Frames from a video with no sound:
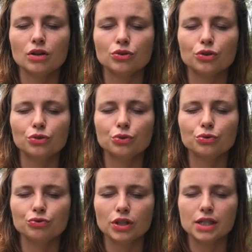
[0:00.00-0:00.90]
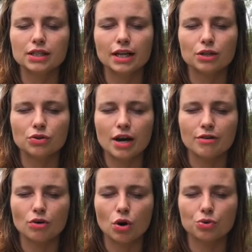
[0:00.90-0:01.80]
Do you feel like you have
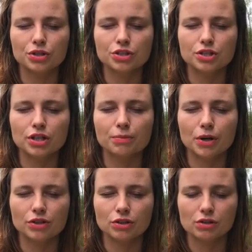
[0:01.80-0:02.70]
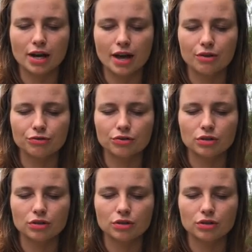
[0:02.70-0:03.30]
ownership on your life?